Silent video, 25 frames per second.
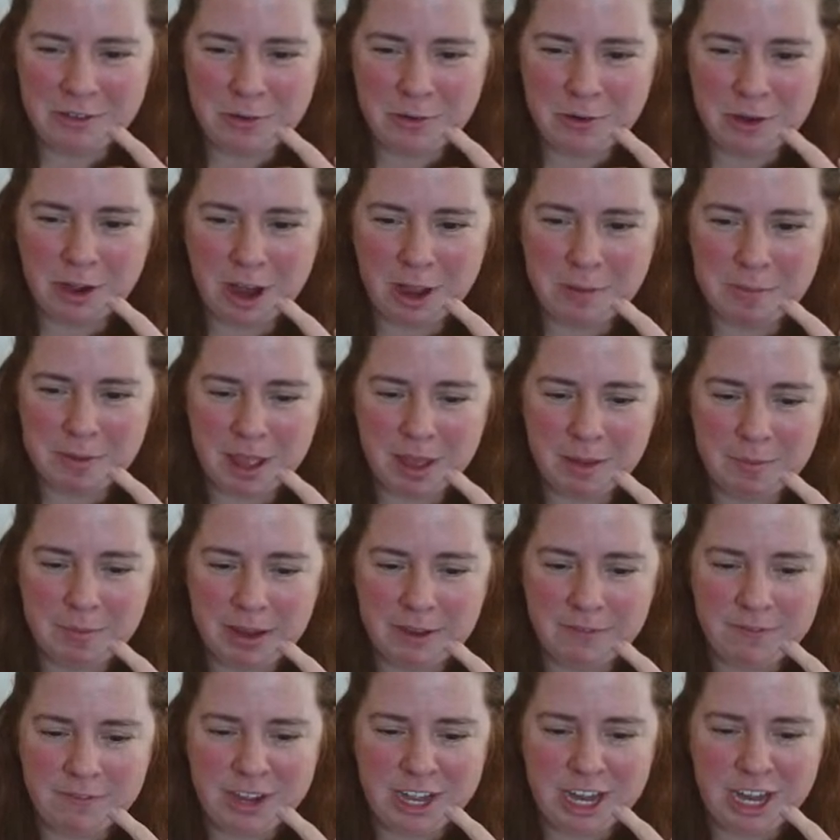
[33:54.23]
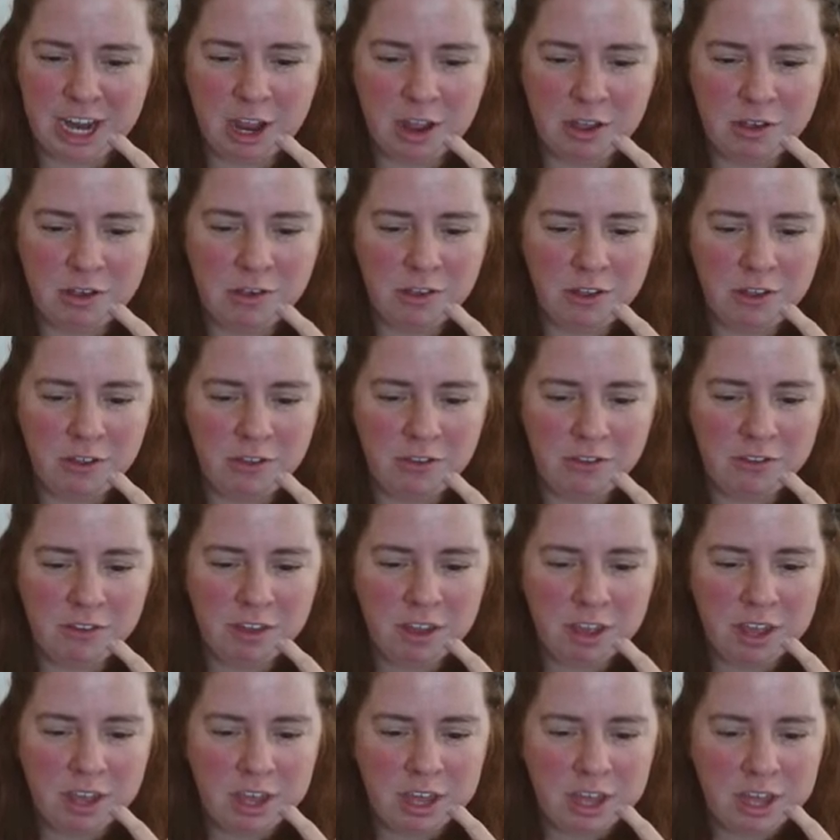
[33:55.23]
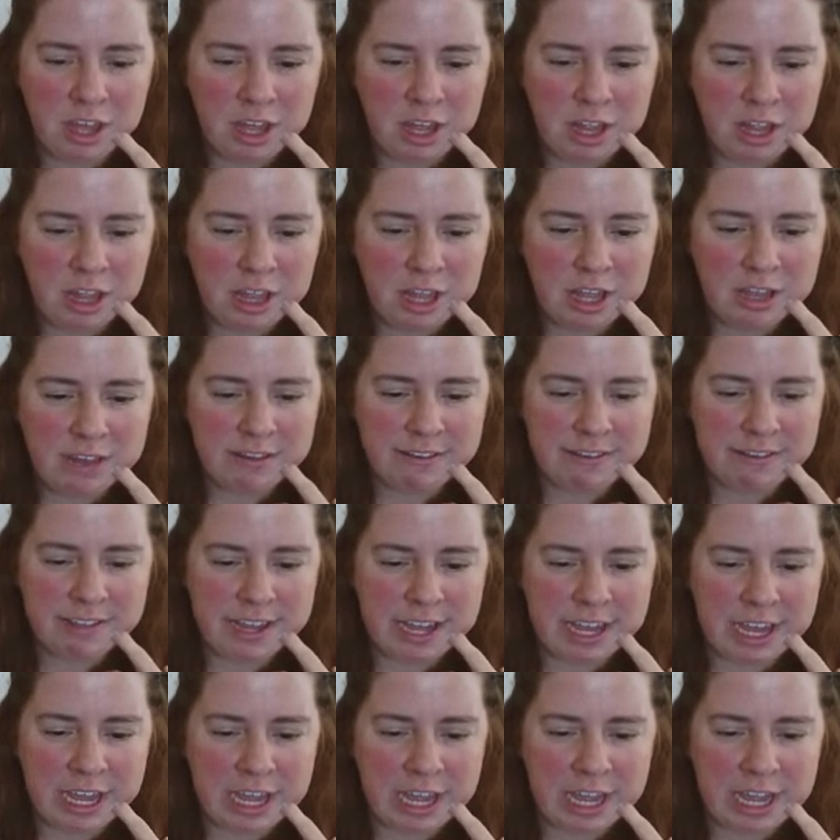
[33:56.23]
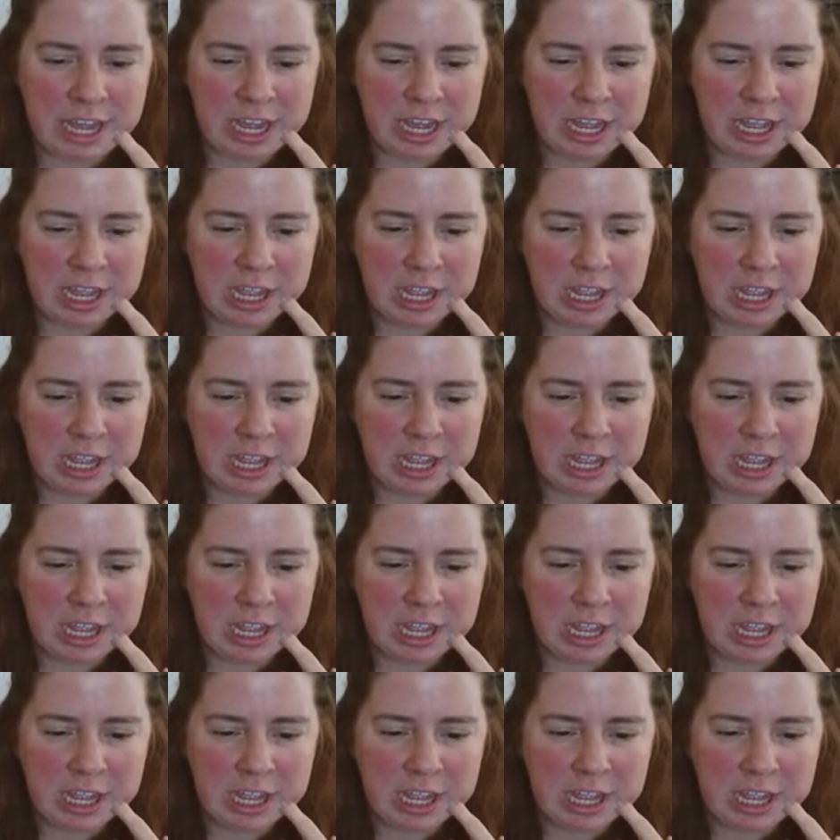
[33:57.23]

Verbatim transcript: or upcoming videos. Let's see.